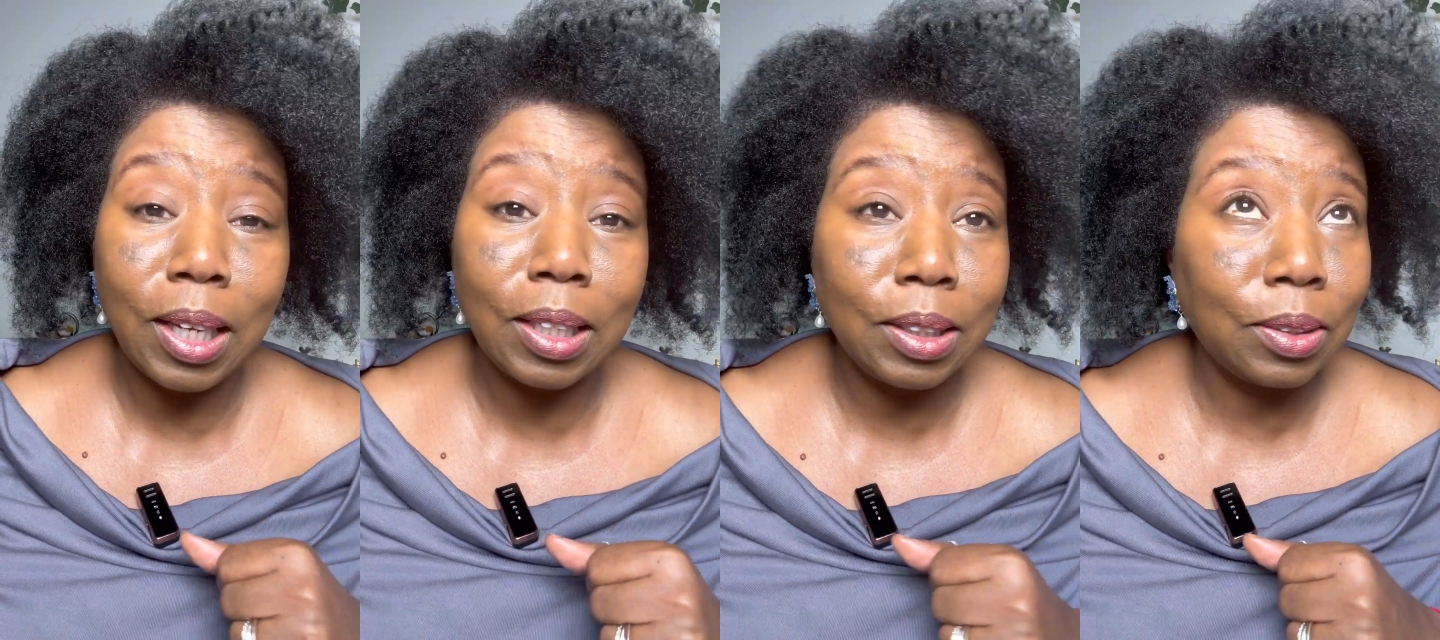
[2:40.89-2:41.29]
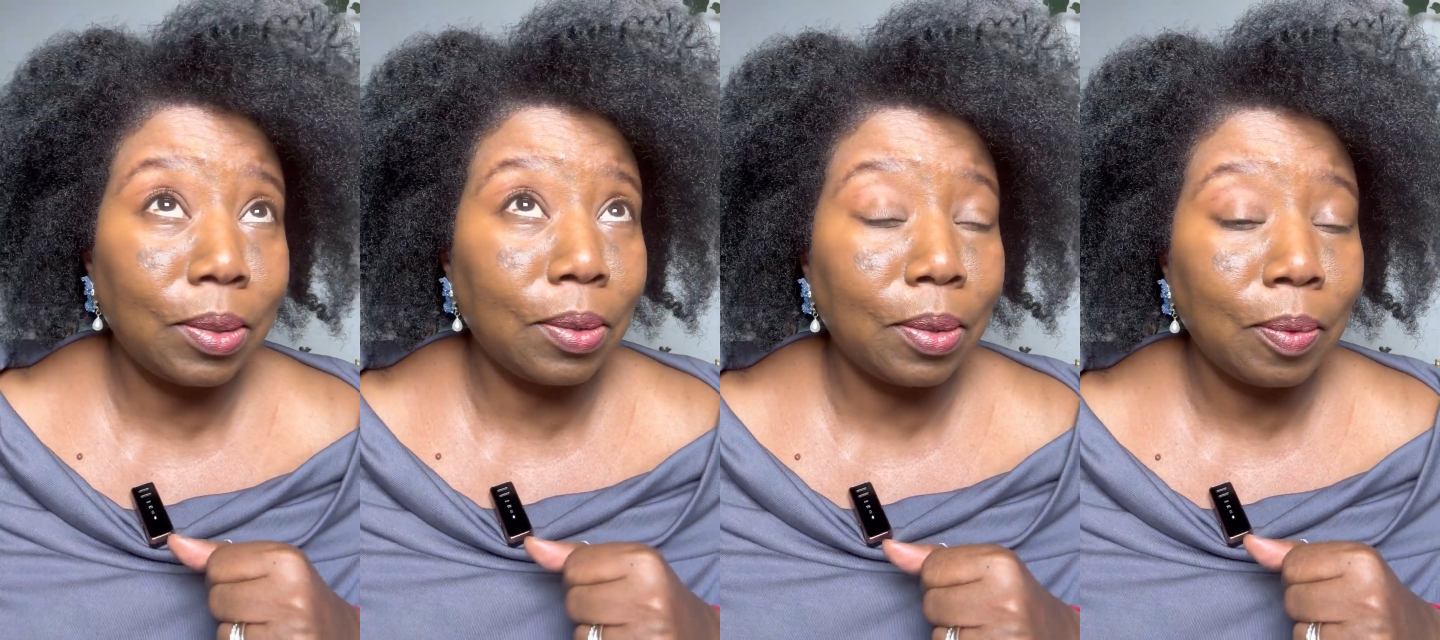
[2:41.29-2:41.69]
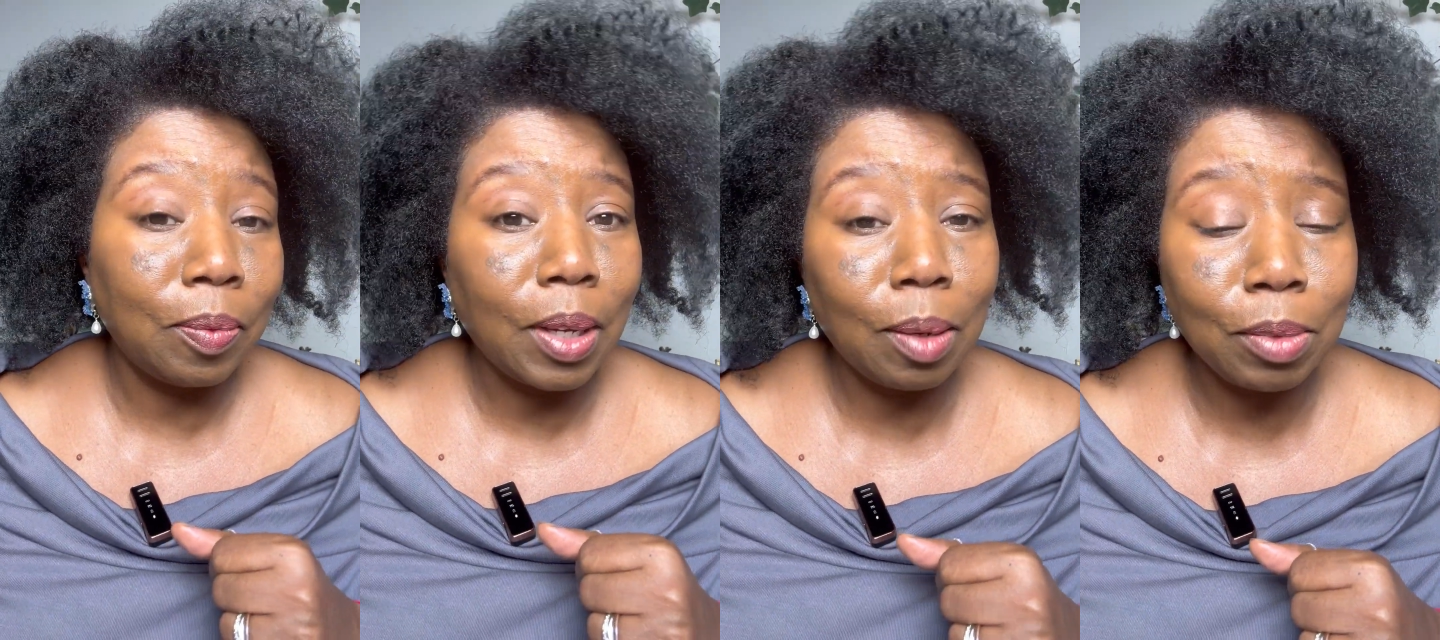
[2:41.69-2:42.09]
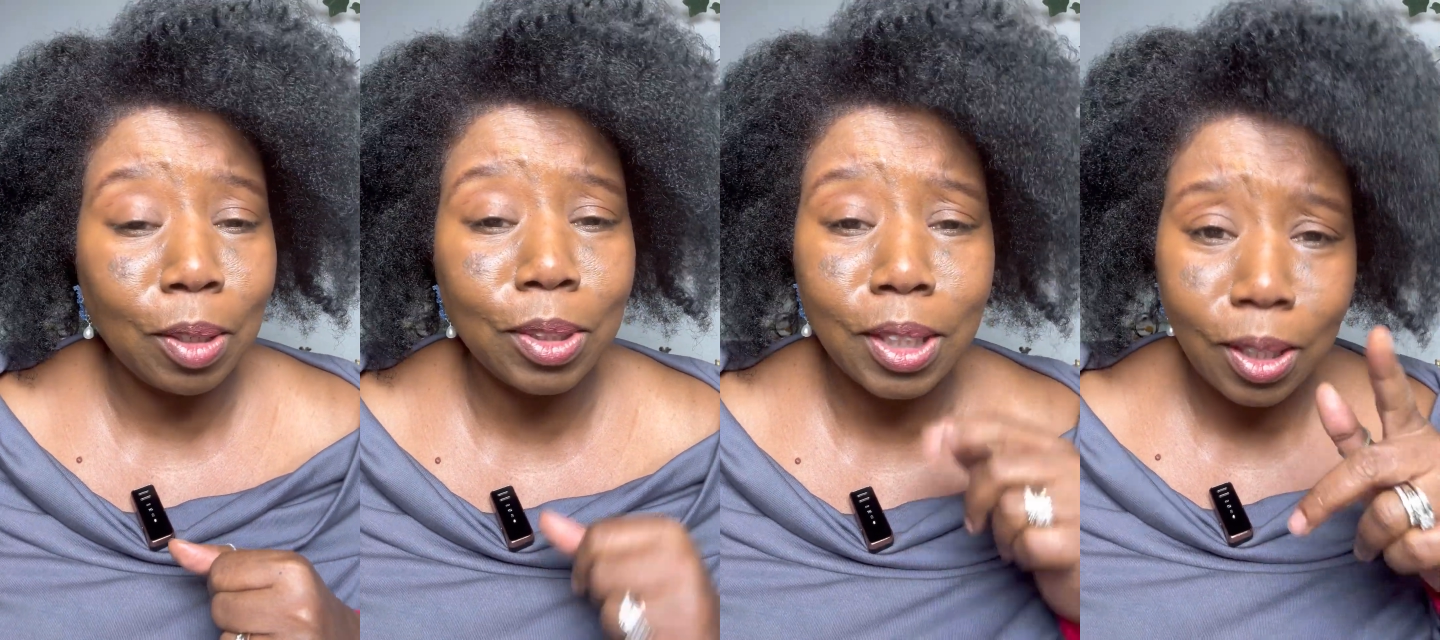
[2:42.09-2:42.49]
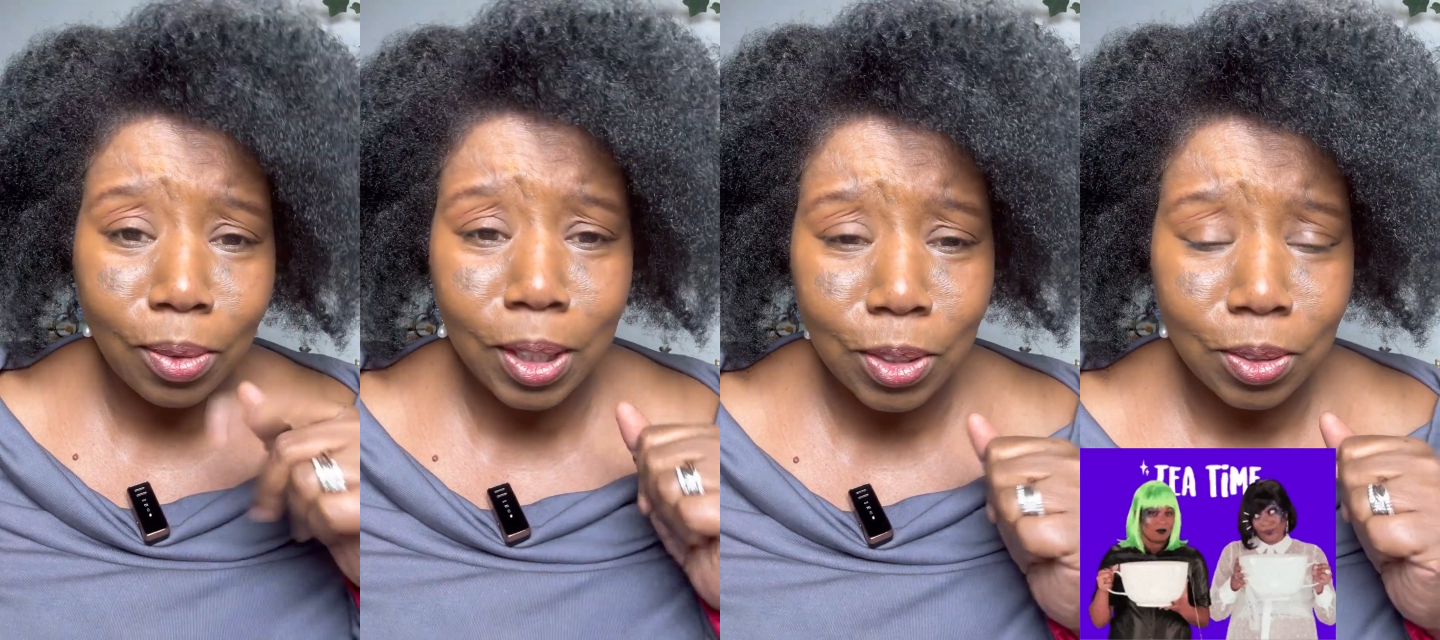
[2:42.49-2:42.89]
cause girl, I'm thirsty. Go
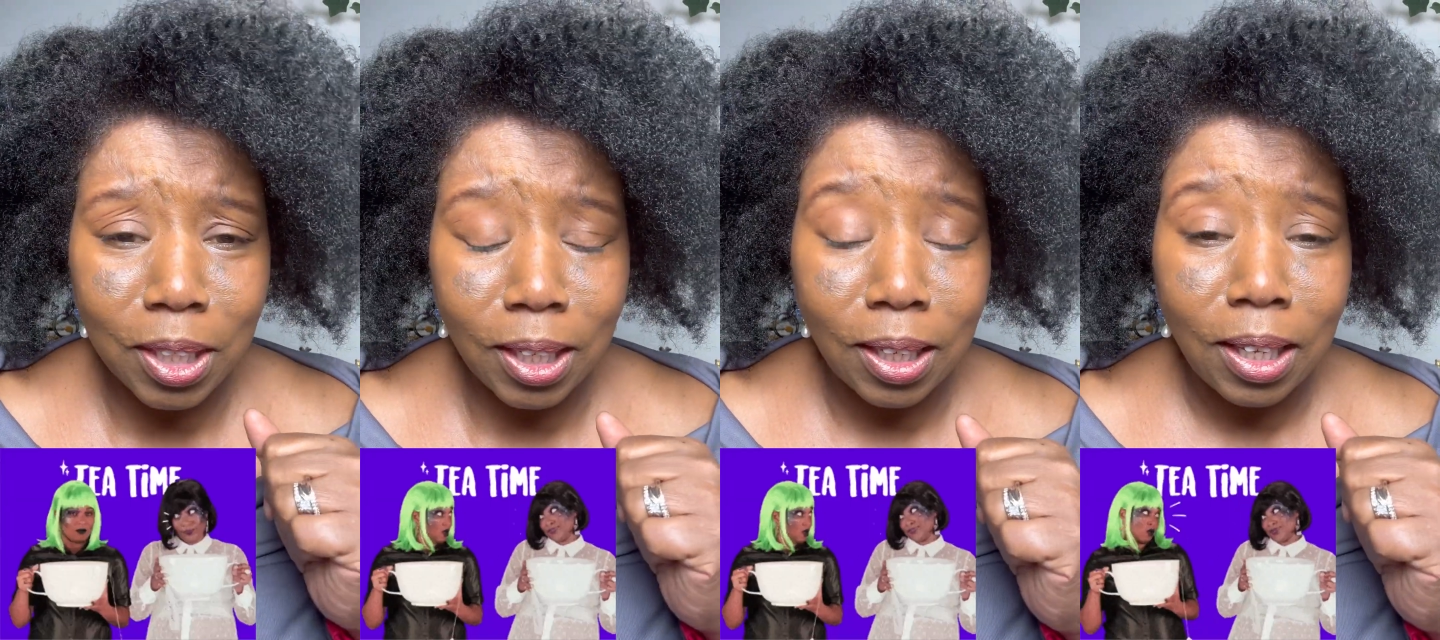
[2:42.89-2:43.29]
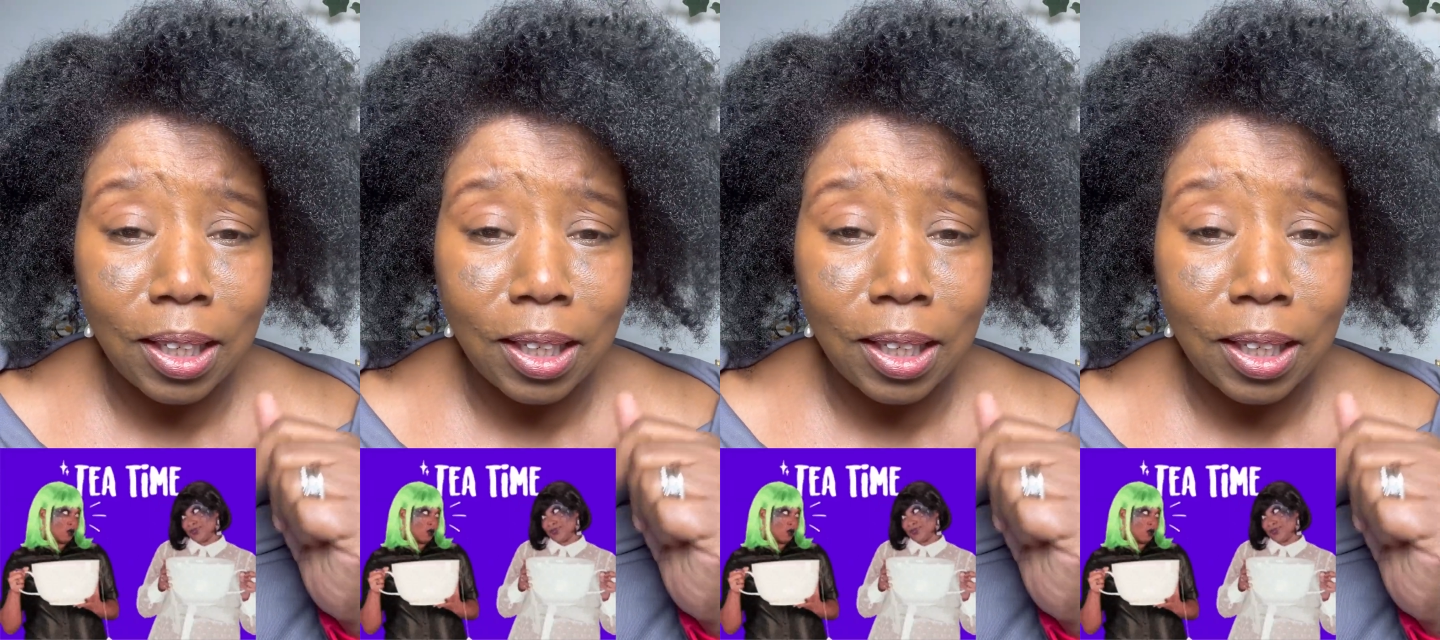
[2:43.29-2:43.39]
get your tea.